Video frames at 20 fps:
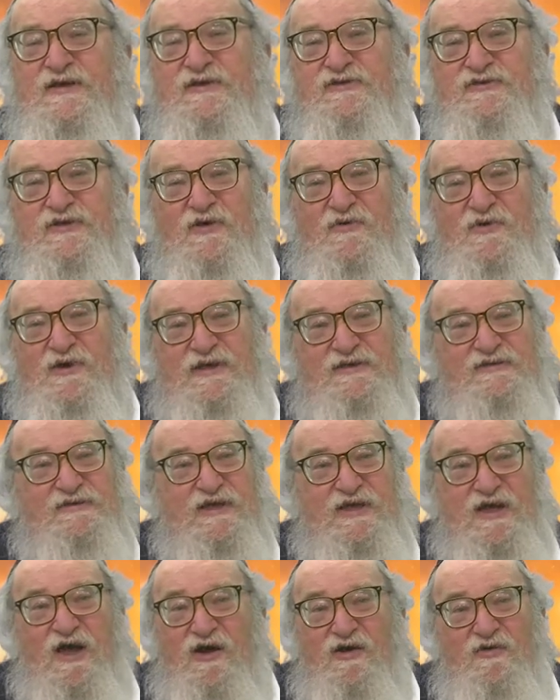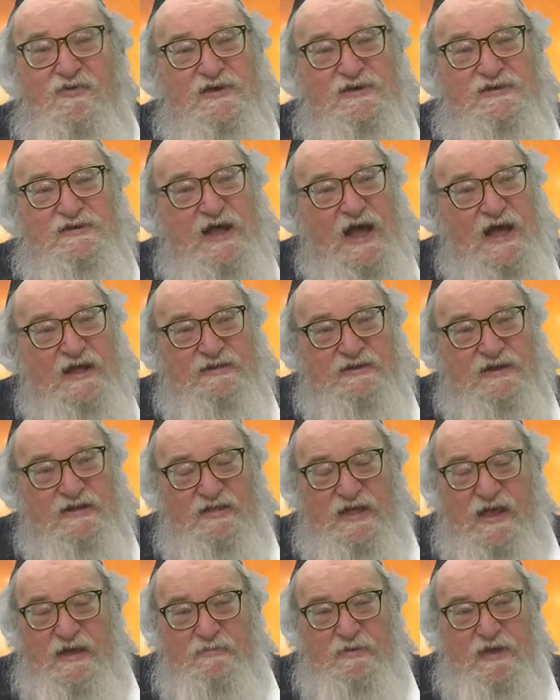So Chizkiyahu is not
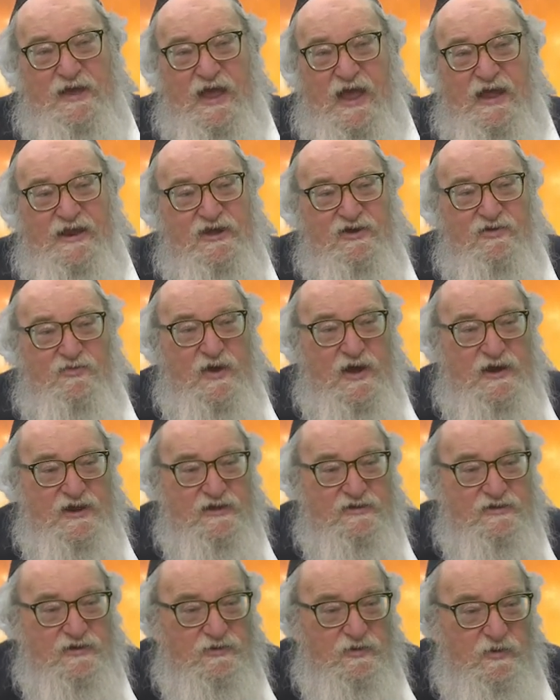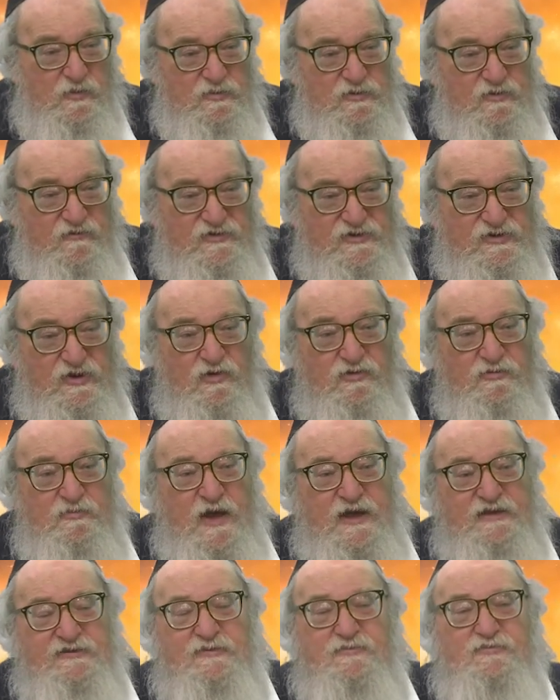claiming any credit in terms of his own
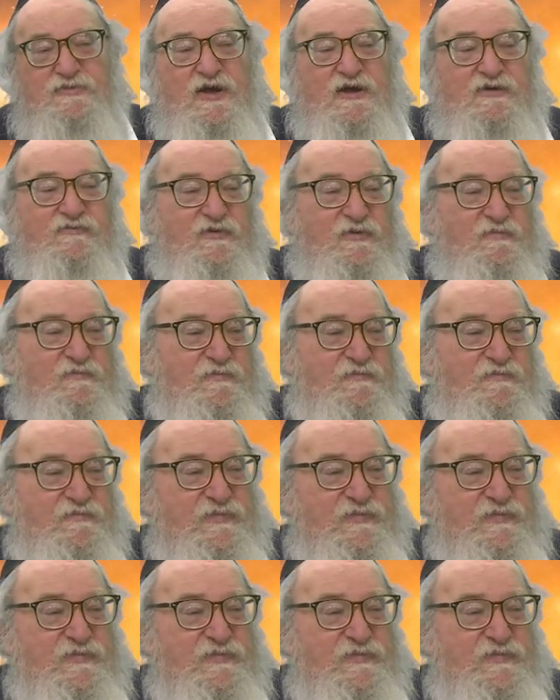Maisim Tovim,